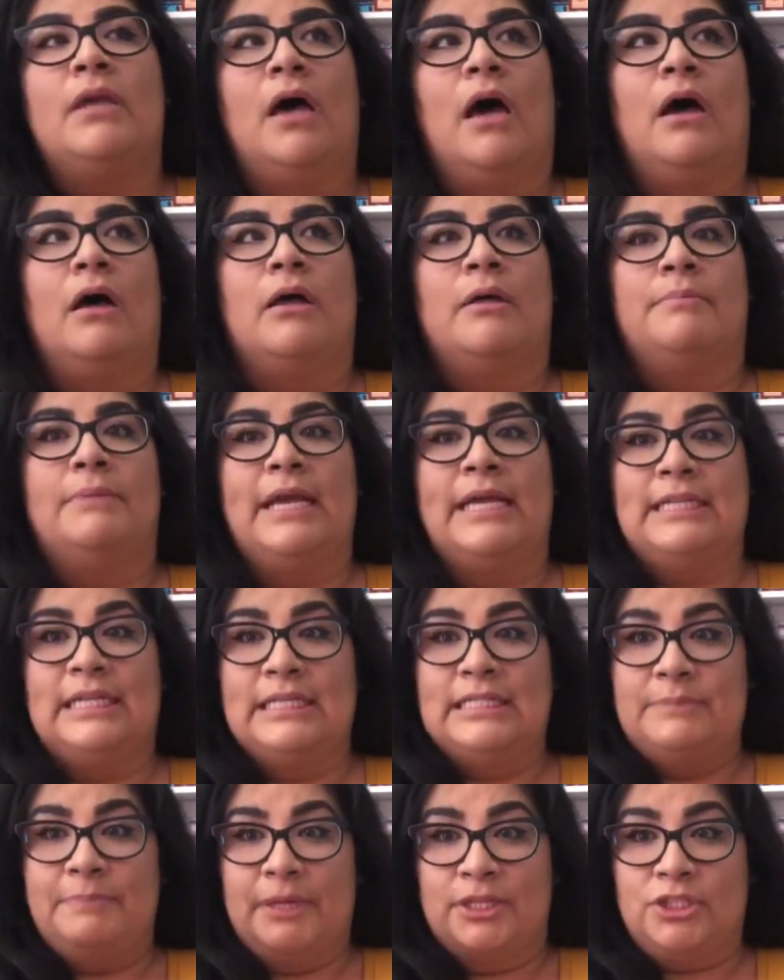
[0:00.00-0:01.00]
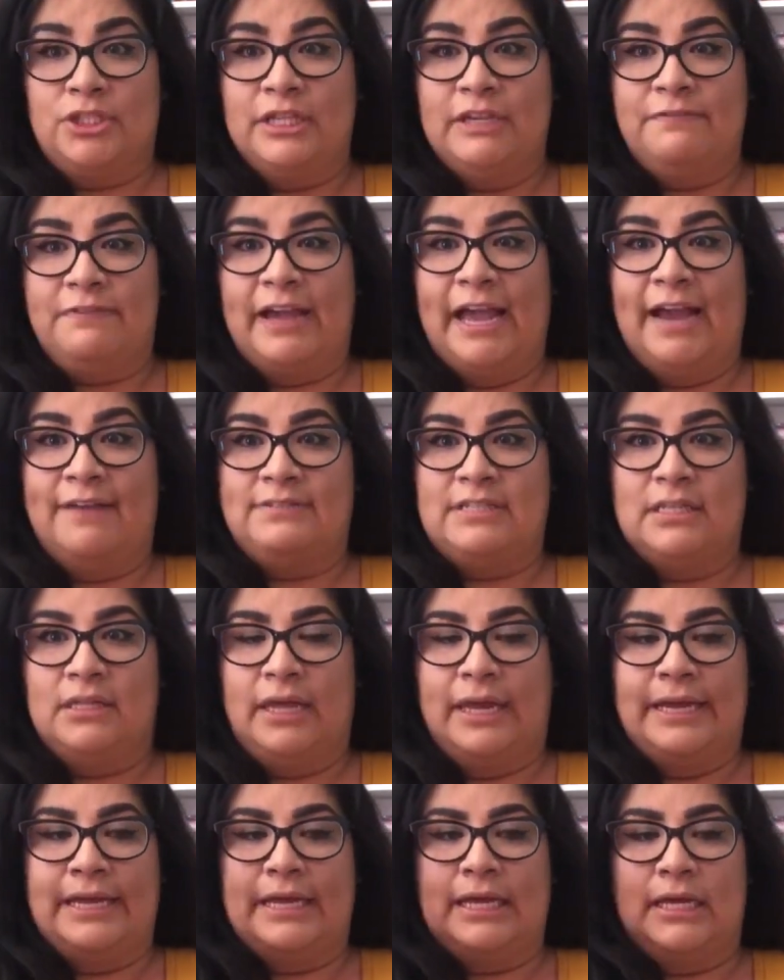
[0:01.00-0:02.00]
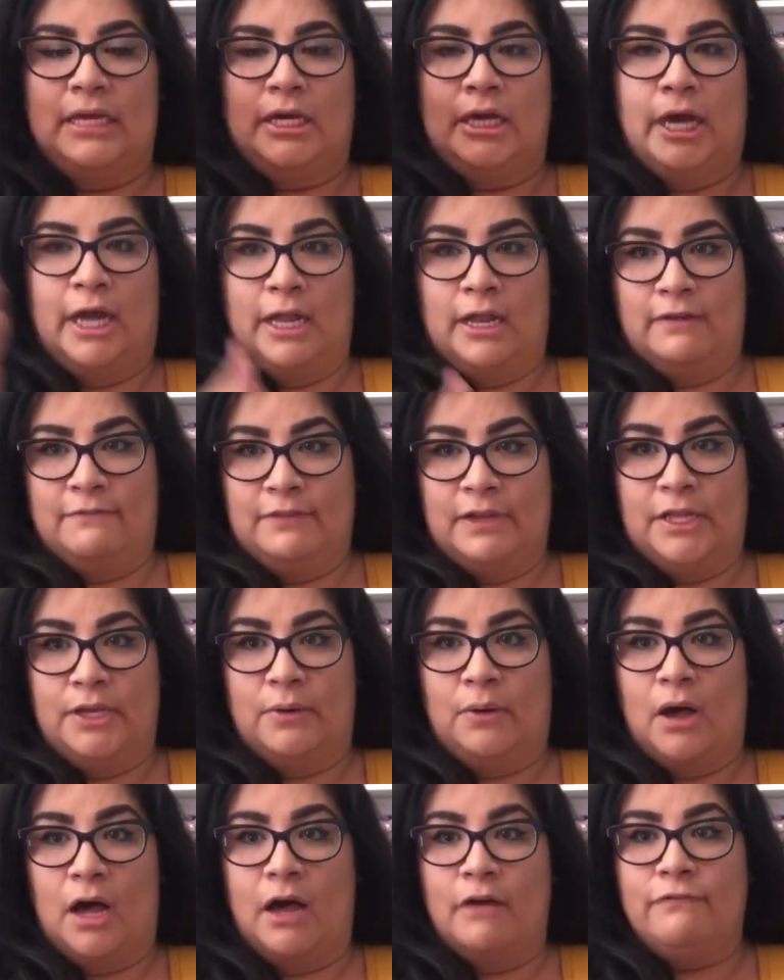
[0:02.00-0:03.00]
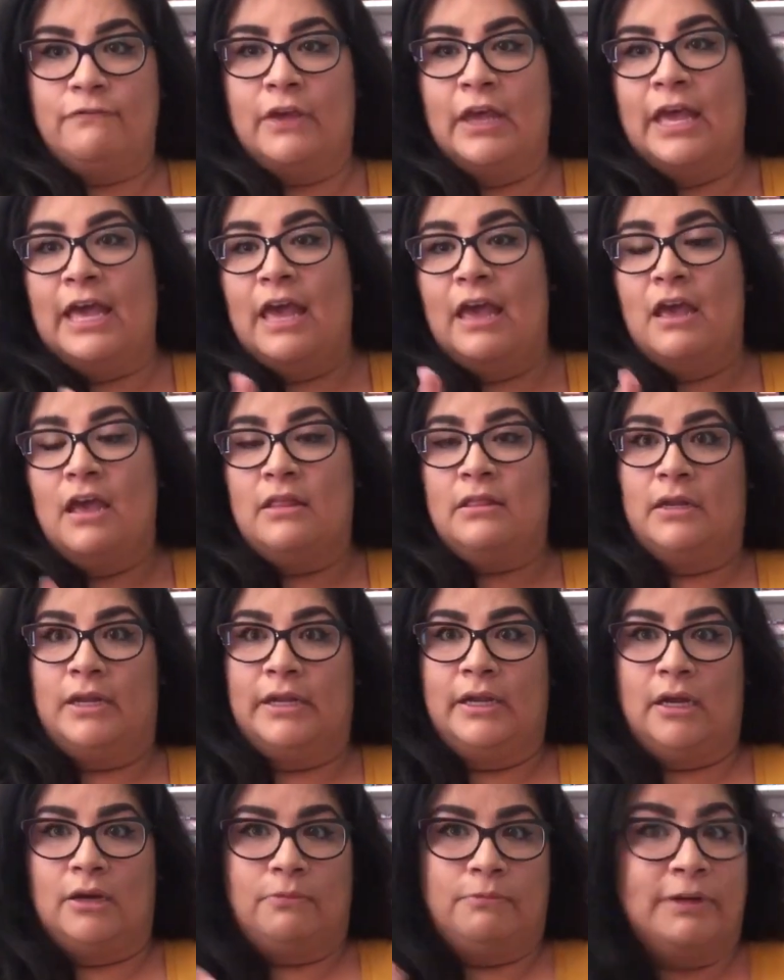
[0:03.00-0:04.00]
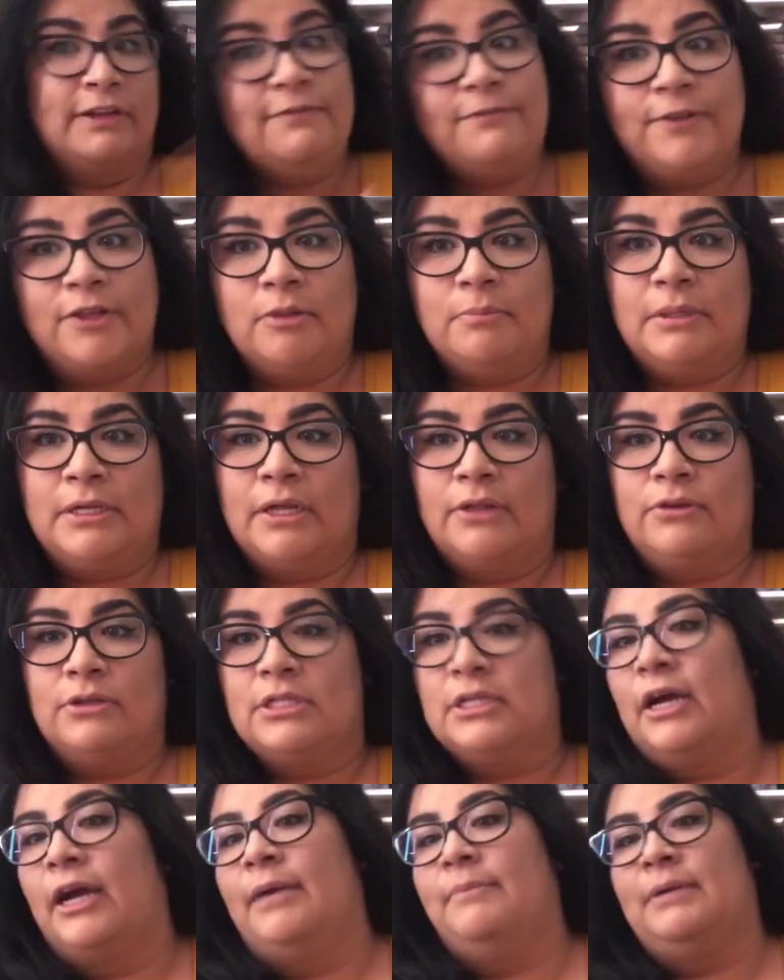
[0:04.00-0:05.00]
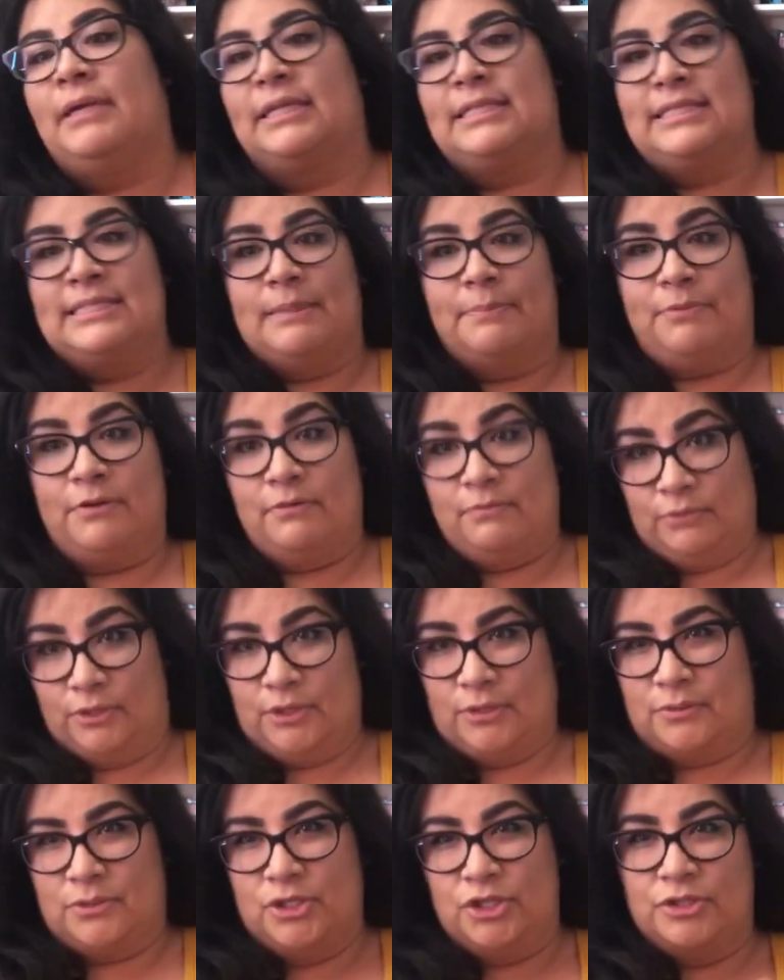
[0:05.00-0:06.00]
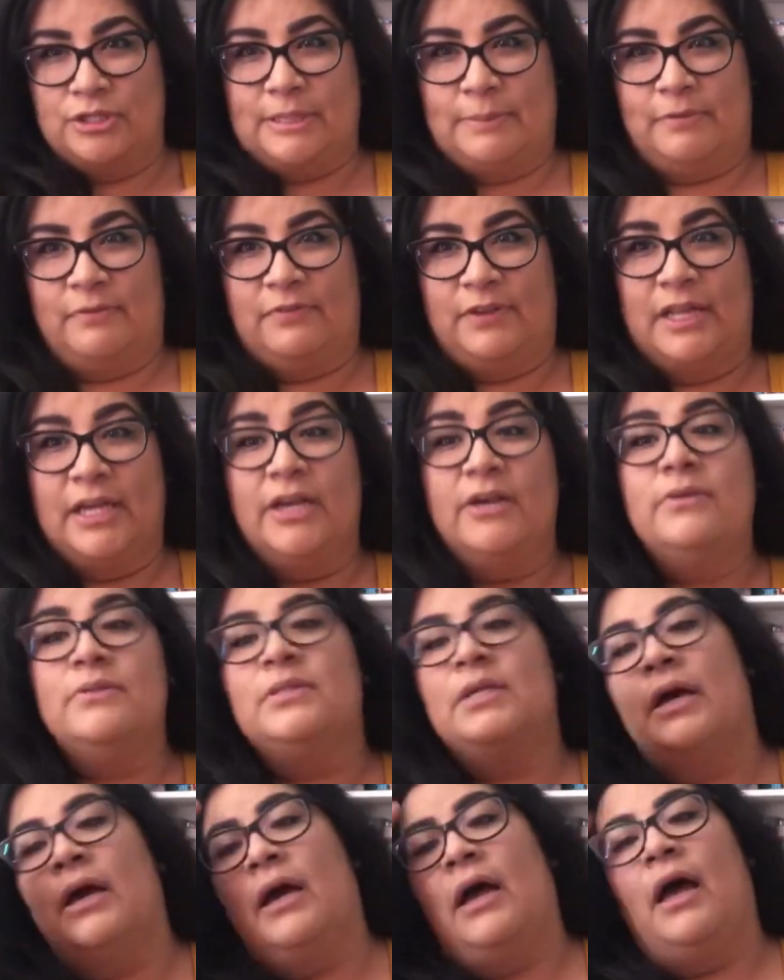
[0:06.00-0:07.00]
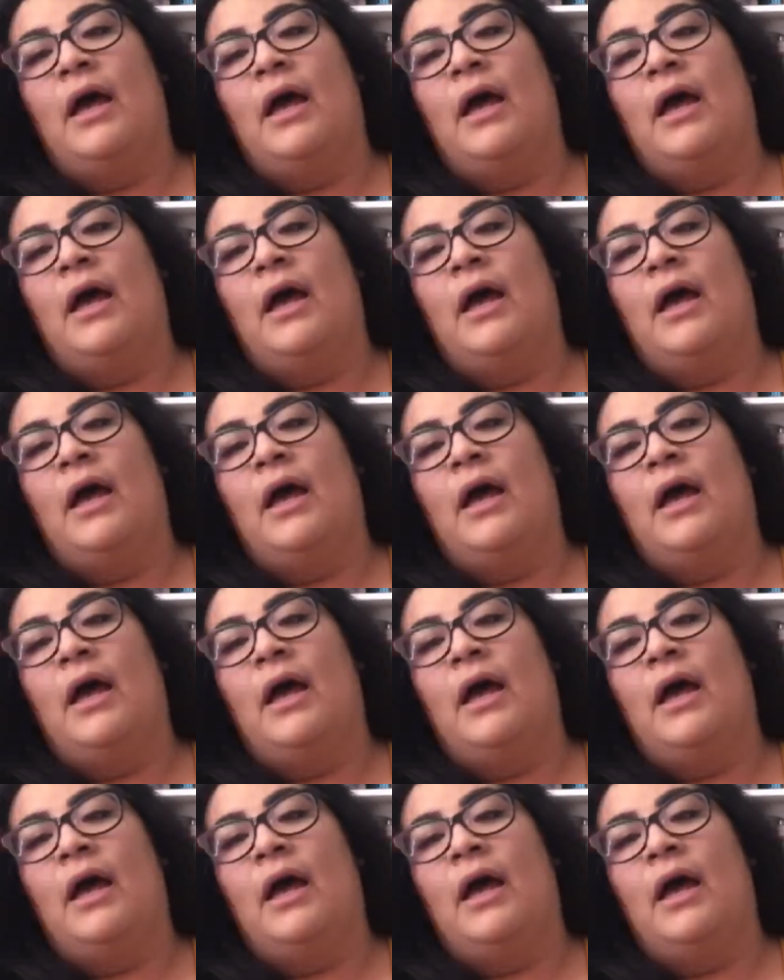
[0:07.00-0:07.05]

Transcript: Um, and especially if I have to like cut a video off and then I got to refilm another time, like a separate, you know, two separate videos.